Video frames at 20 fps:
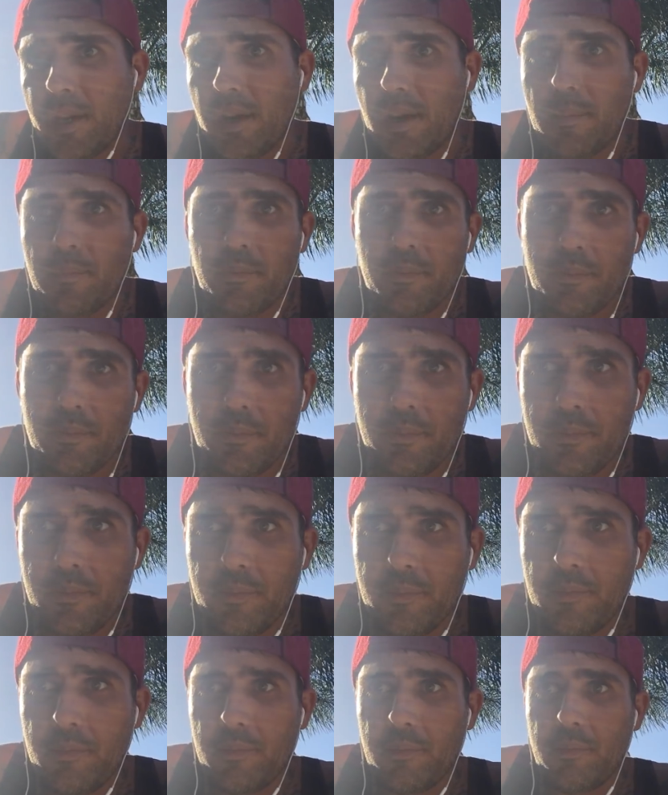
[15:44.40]
know, I'm
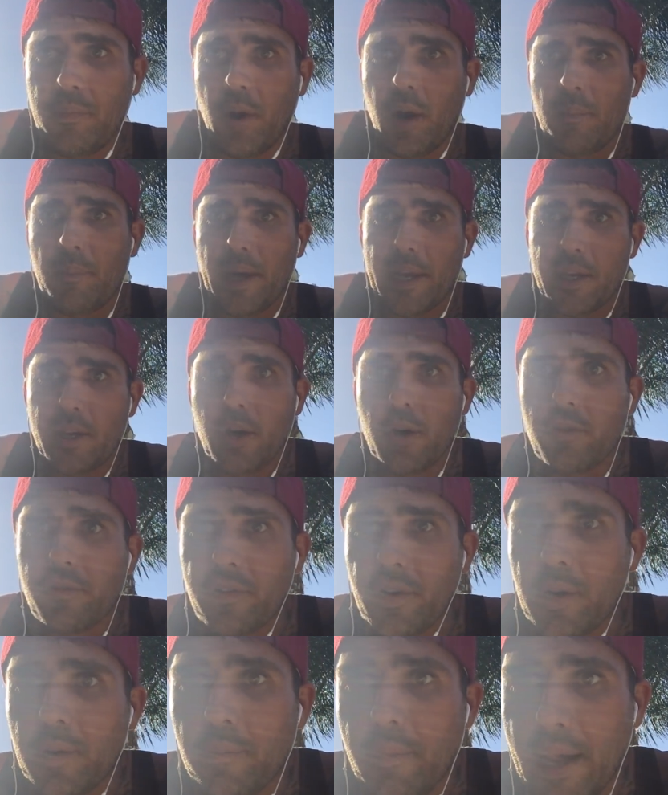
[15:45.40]
on my
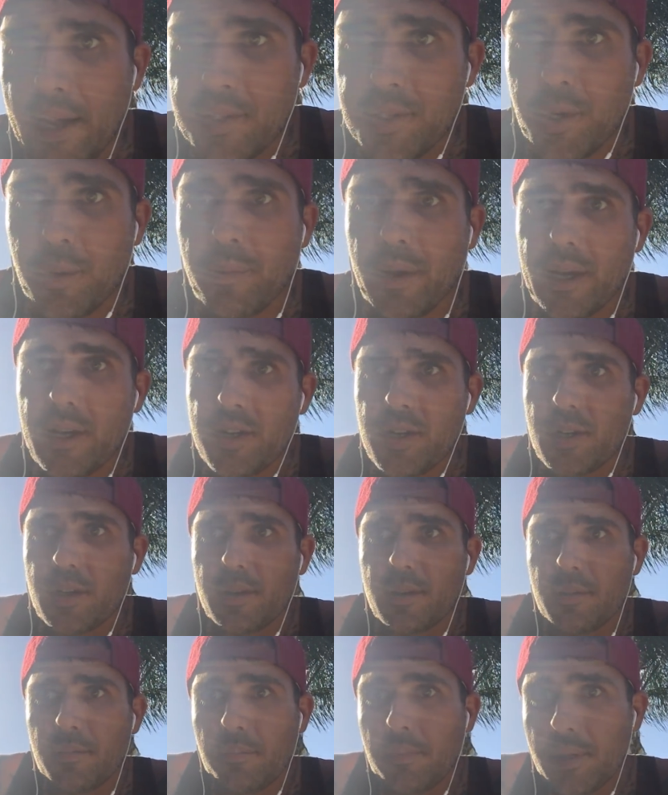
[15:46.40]
covert
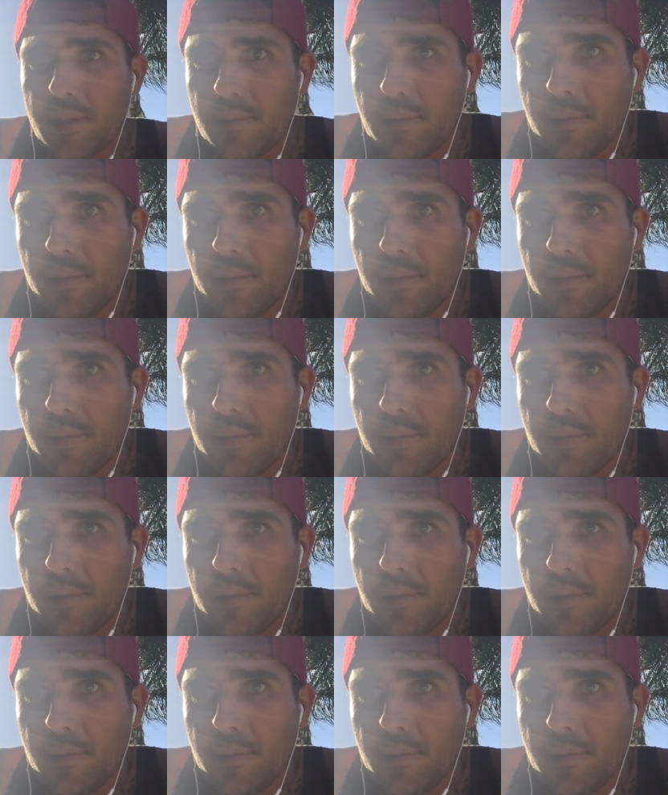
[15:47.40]
masturbation,